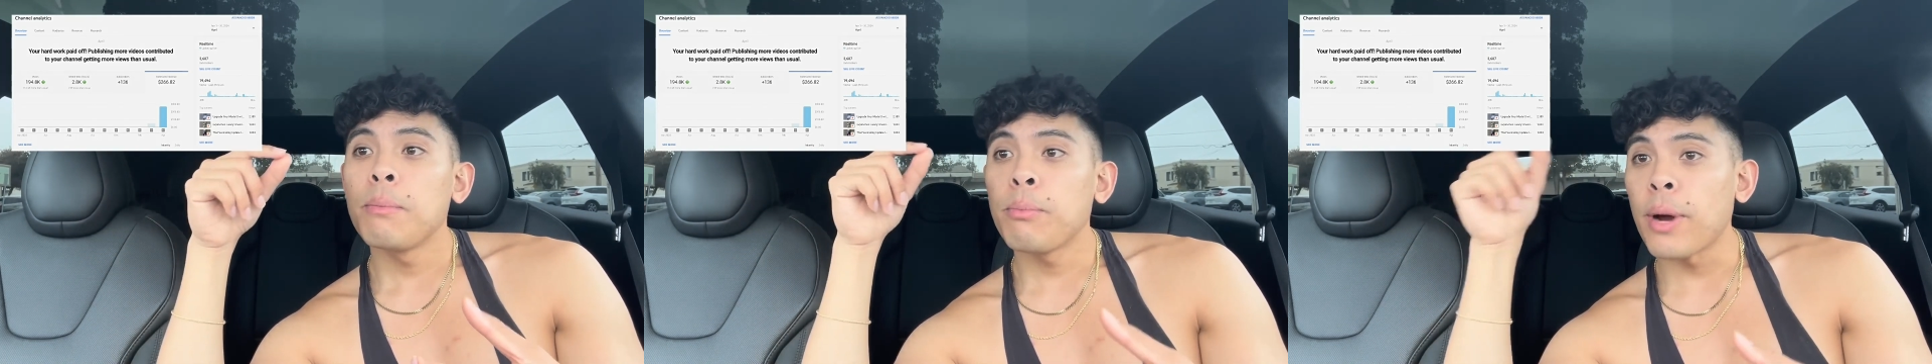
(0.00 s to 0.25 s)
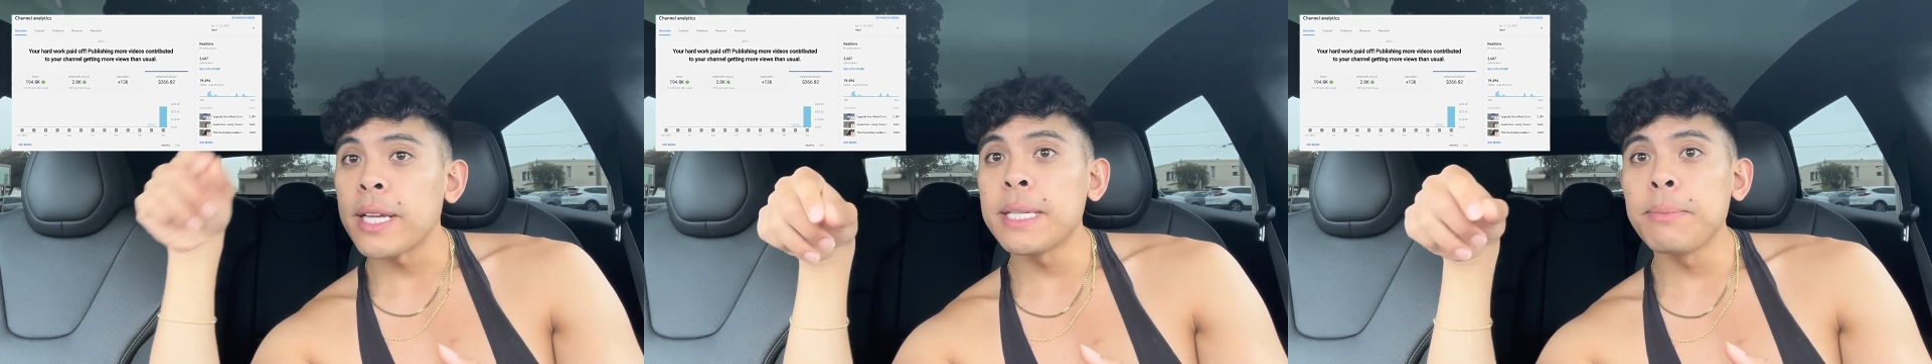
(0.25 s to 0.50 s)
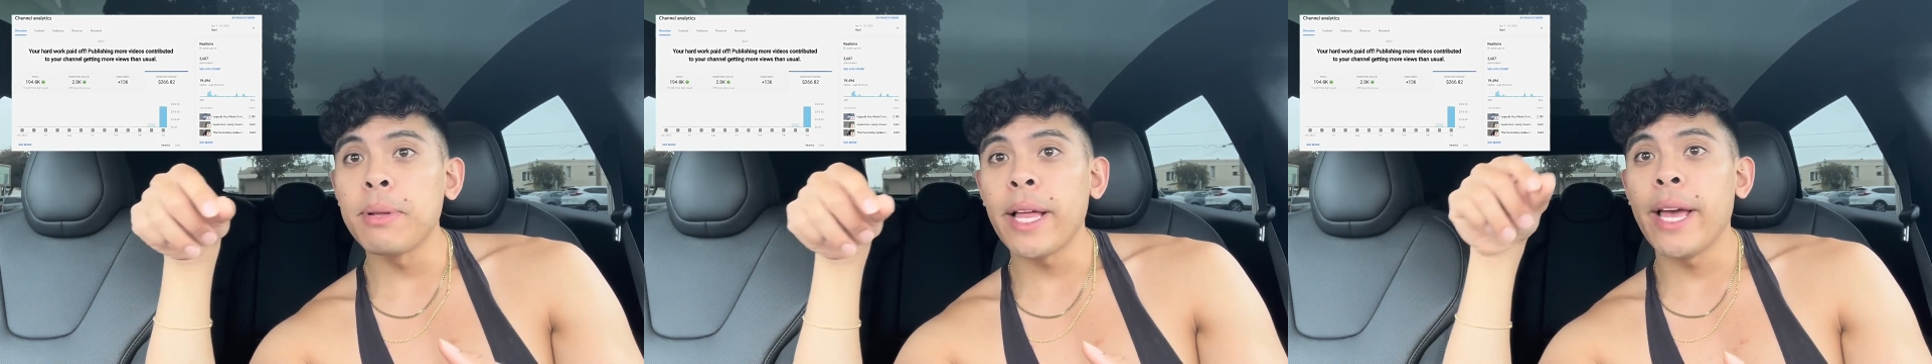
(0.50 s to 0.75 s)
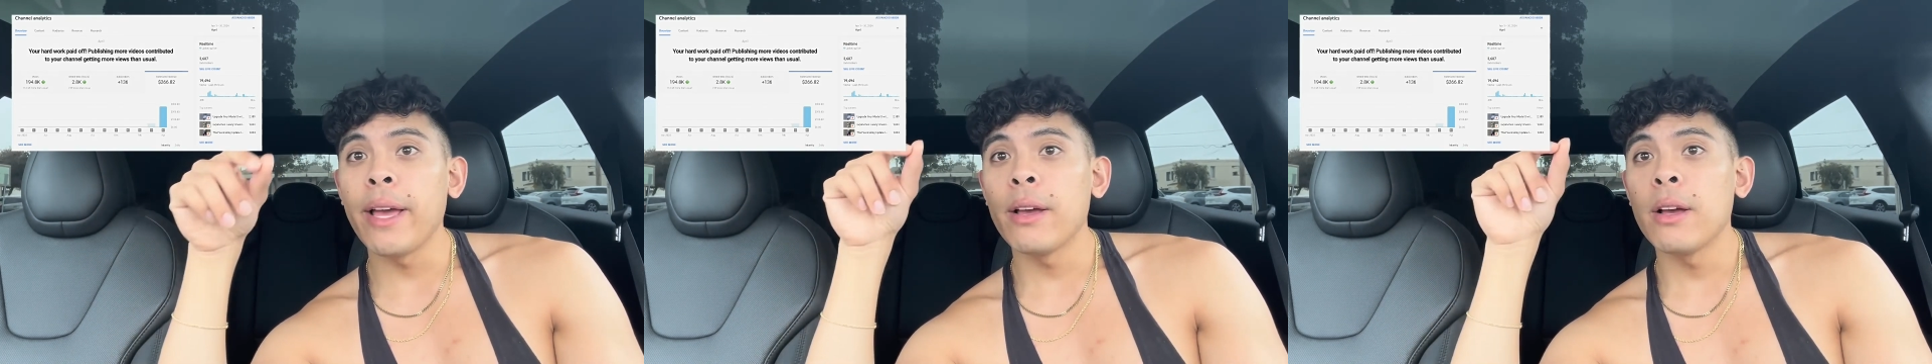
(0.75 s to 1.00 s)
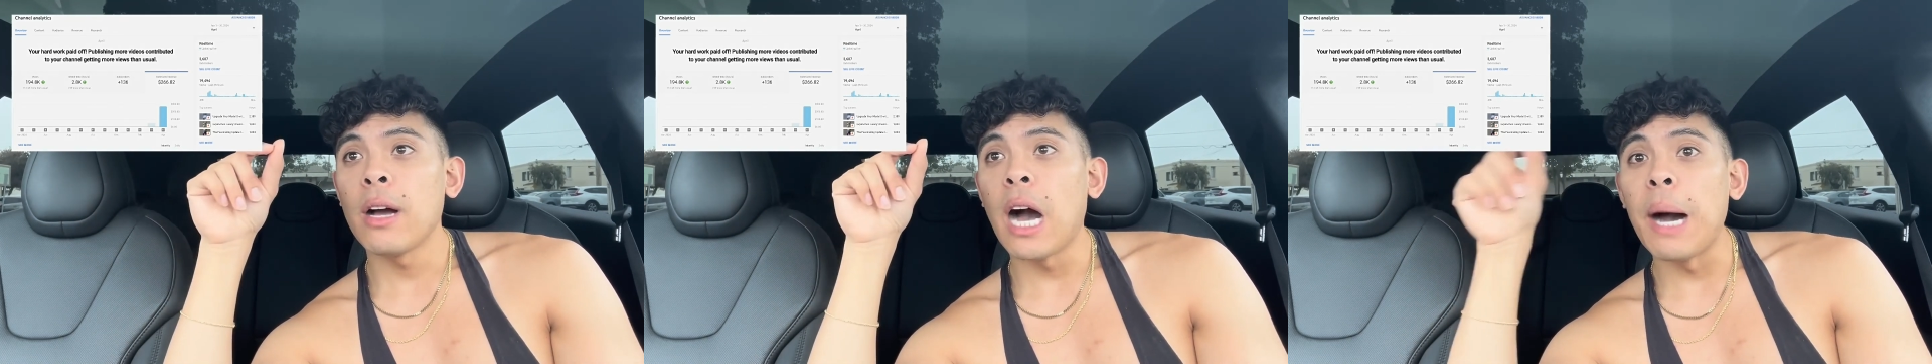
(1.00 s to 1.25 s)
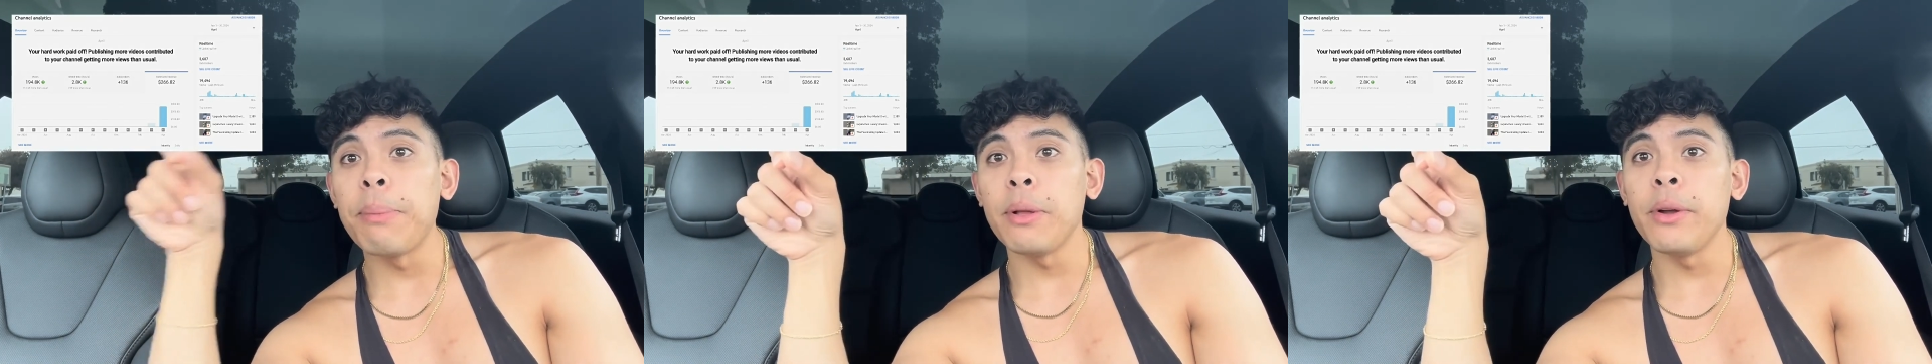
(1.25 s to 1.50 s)
pressing play,
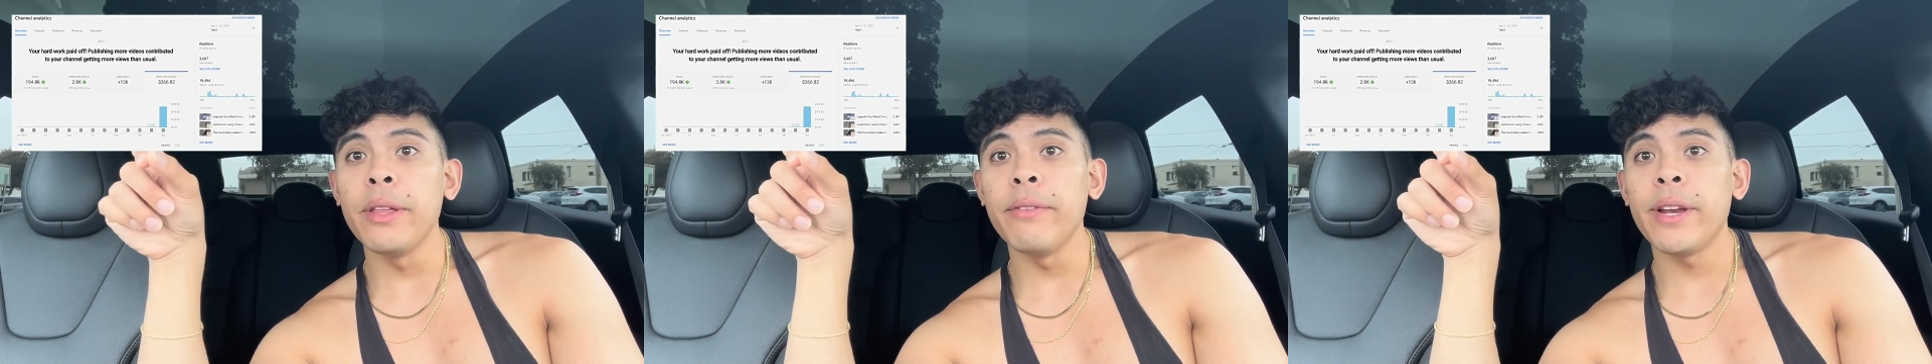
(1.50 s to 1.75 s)
uploading